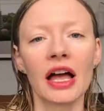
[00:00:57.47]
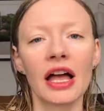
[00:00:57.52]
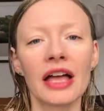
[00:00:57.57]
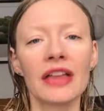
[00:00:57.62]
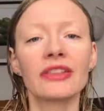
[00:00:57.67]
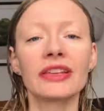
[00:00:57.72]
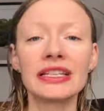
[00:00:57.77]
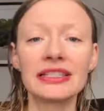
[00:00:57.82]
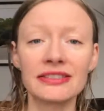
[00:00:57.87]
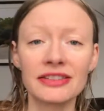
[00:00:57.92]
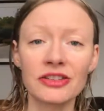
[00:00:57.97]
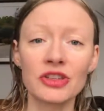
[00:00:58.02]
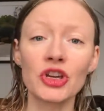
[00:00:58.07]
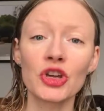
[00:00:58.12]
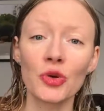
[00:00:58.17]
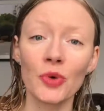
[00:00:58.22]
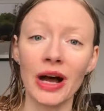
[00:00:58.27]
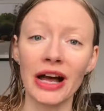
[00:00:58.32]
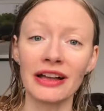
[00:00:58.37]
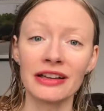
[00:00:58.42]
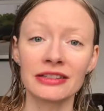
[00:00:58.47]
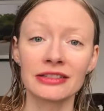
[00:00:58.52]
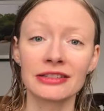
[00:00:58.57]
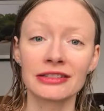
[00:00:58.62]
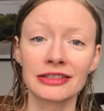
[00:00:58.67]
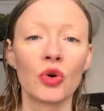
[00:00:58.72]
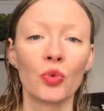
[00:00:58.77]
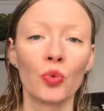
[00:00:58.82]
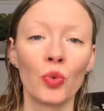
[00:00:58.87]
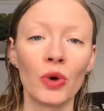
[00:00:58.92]
At least in the
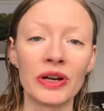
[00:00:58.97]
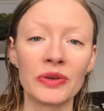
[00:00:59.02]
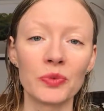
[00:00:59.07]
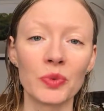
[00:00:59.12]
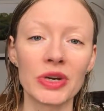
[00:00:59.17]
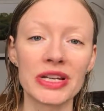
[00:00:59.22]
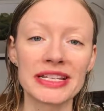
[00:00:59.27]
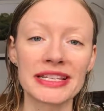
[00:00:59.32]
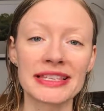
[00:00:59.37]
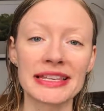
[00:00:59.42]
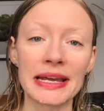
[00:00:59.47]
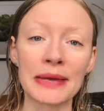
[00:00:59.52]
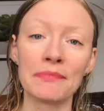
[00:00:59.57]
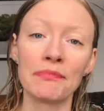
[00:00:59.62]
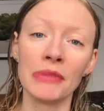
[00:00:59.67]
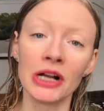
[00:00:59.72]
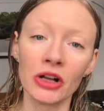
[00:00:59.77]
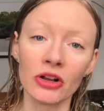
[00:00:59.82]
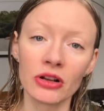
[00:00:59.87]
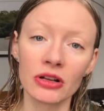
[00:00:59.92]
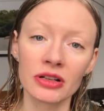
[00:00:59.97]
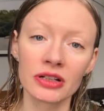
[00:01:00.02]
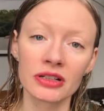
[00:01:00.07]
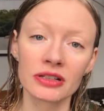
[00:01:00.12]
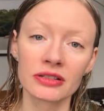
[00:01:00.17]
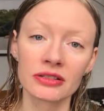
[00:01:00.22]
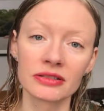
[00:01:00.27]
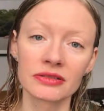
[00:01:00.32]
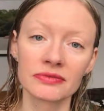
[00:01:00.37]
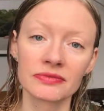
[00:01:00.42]
US, when we say milk,
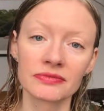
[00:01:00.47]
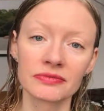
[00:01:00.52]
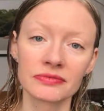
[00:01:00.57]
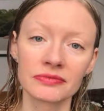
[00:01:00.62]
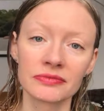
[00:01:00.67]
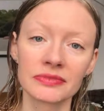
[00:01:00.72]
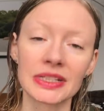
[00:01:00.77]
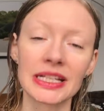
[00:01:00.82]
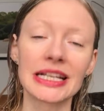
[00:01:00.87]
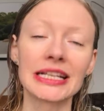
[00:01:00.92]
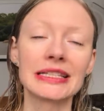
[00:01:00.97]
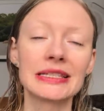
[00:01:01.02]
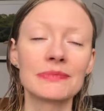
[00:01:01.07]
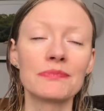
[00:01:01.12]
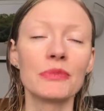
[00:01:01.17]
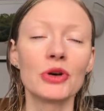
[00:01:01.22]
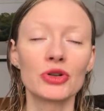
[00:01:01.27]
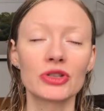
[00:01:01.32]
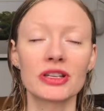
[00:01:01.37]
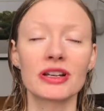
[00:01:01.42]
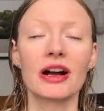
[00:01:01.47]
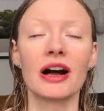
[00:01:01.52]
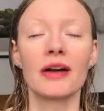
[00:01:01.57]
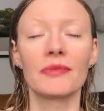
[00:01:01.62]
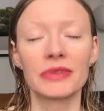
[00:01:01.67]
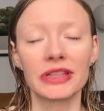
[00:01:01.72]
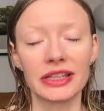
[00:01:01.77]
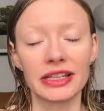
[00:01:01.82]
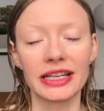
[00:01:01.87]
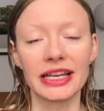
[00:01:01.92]
it's most
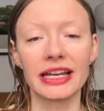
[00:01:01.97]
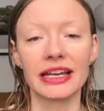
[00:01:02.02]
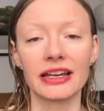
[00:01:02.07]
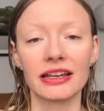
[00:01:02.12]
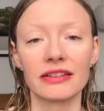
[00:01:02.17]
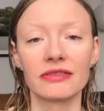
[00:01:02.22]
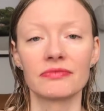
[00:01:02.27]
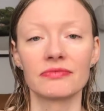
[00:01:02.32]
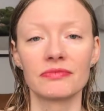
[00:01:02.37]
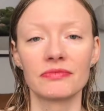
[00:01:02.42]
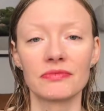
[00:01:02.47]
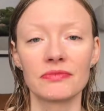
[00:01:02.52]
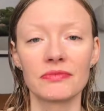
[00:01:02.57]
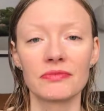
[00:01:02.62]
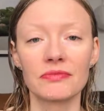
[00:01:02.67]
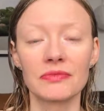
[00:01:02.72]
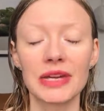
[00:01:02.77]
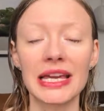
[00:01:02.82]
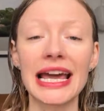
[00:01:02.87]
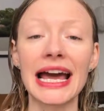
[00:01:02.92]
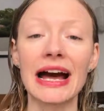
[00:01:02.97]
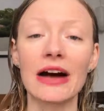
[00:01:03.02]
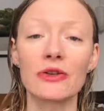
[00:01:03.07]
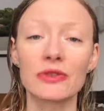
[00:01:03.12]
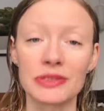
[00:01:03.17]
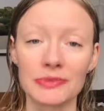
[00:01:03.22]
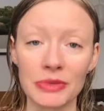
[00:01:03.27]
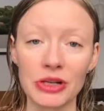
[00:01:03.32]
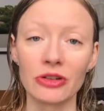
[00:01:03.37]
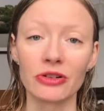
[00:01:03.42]
commonly
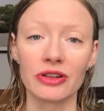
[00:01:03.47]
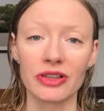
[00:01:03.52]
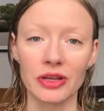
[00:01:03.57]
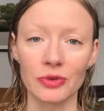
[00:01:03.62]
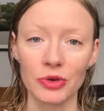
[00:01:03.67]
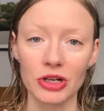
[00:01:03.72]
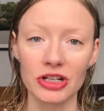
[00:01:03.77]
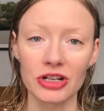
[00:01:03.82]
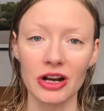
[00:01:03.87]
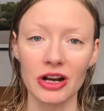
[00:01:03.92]
cow's milk that we're